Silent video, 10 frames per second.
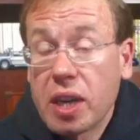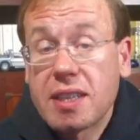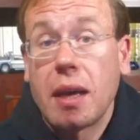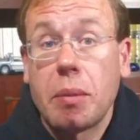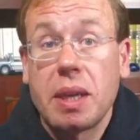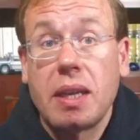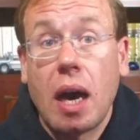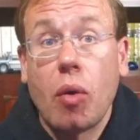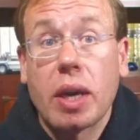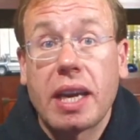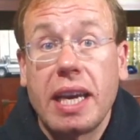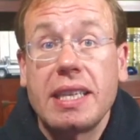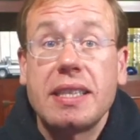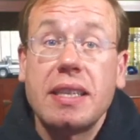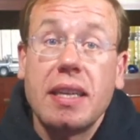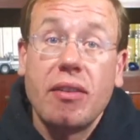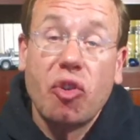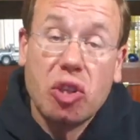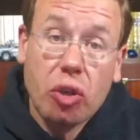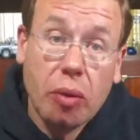example, in our case,
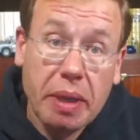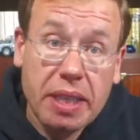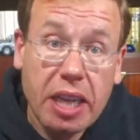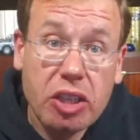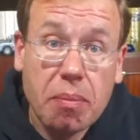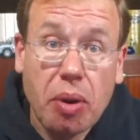for documentation